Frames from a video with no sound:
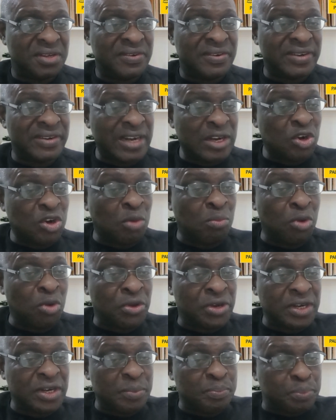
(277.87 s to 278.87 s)
Reno
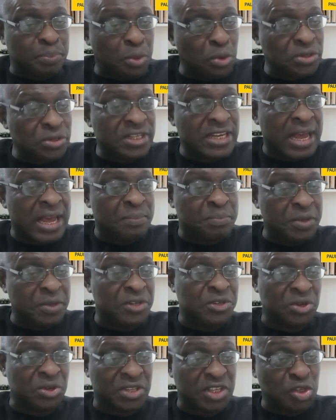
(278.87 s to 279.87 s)
Mokri post that
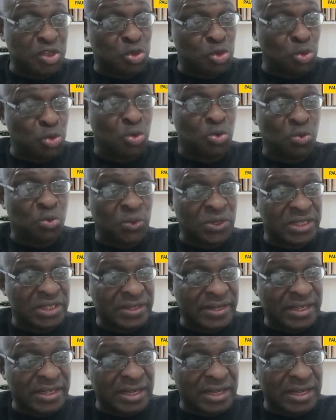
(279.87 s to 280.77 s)
picture he took with